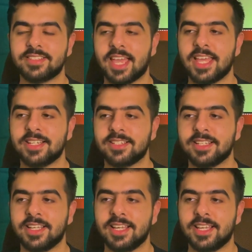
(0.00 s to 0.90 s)
And
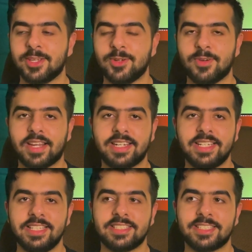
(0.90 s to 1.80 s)
you know, at
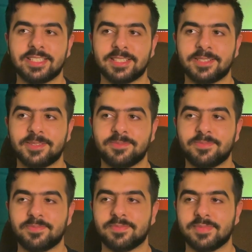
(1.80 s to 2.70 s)
least
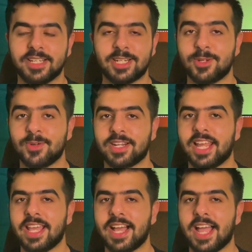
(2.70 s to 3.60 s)
it looked
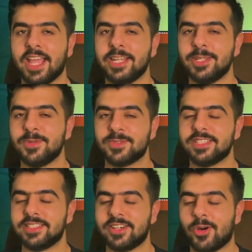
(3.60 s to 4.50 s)
like I knew the,